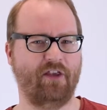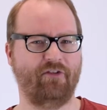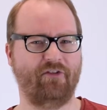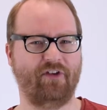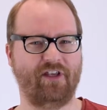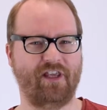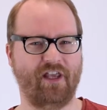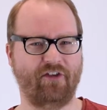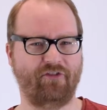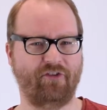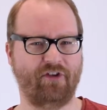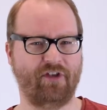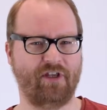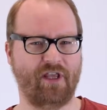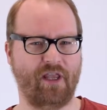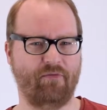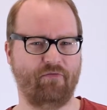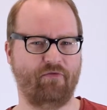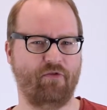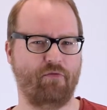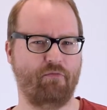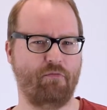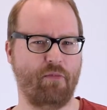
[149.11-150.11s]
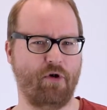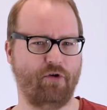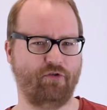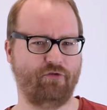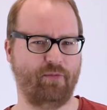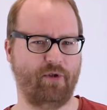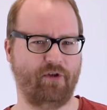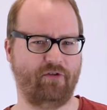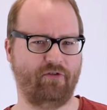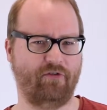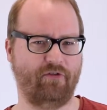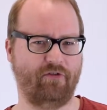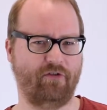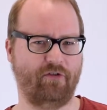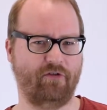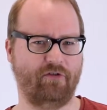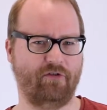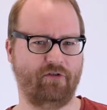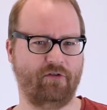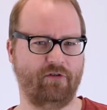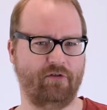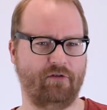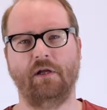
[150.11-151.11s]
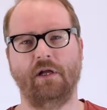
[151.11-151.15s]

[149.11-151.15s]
a guessing game for most businesses.